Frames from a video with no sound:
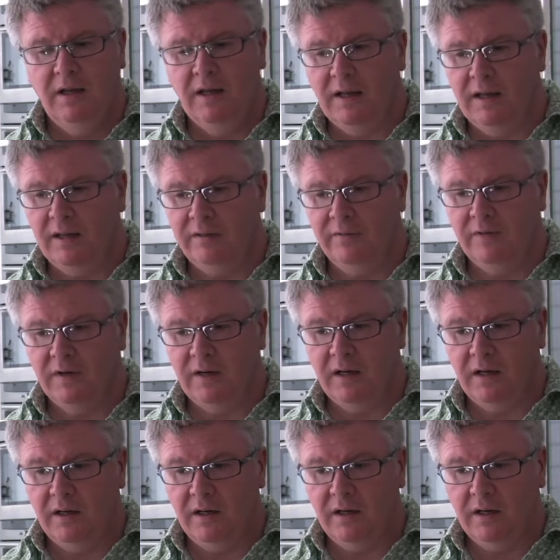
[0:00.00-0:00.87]
And
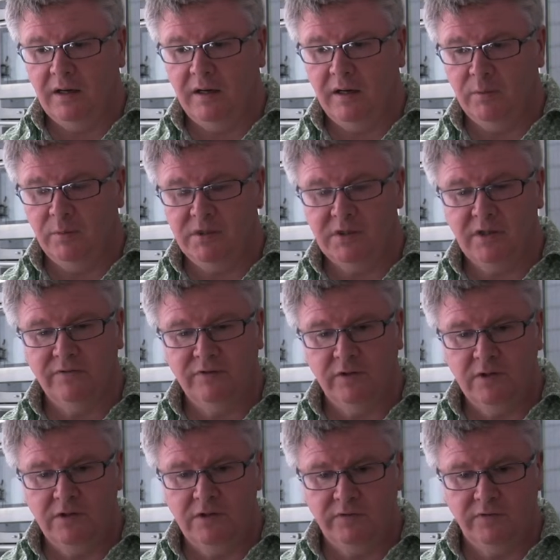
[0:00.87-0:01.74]
uh, I, I went out
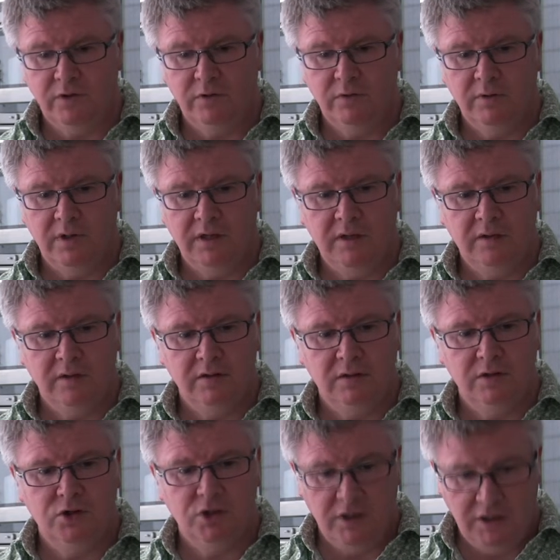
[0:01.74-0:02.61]
for an interview
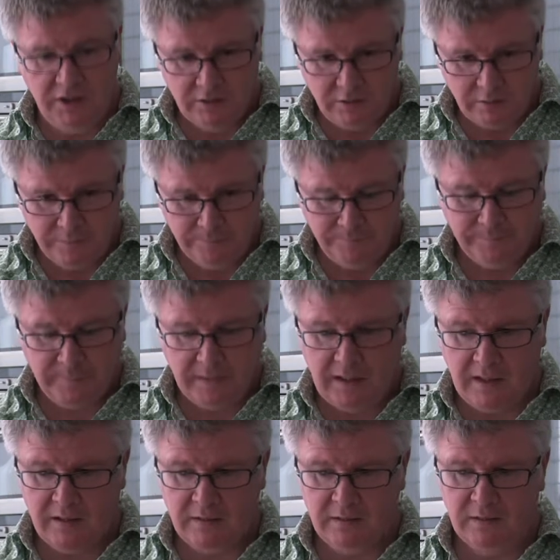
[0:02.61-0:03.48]
in Chinico,
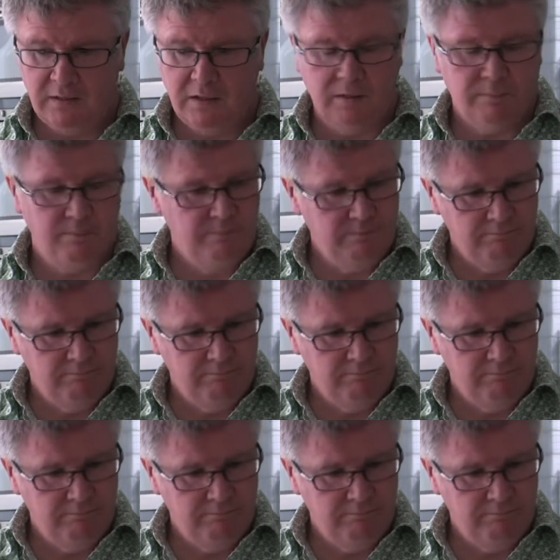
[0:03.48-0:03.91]
and uh,